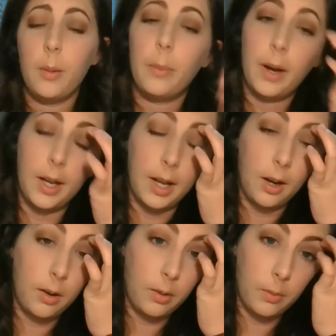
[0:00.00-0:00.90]
But at
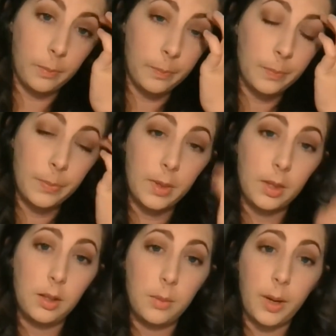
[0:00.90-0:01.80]
home,
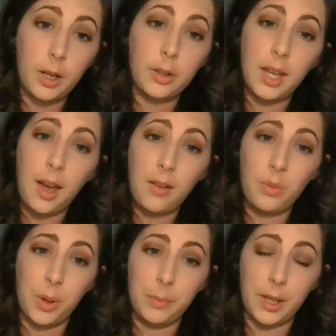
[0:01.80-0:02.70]
you might only have
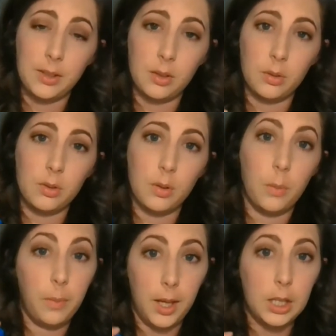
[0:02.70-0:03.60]
one pencil, so
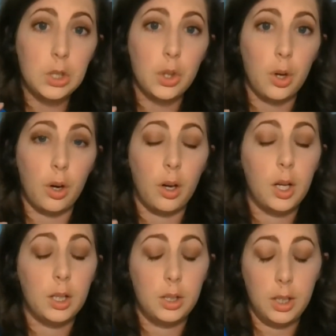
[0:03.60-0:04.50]
make sure
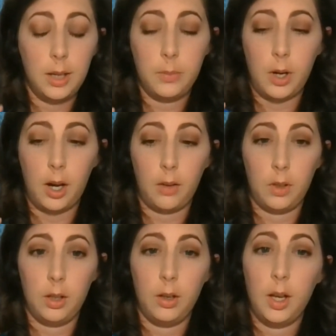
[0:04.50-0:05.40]
you keep track of
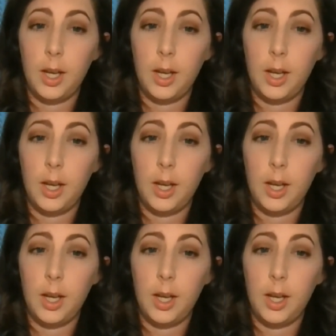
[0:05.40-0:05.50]
it.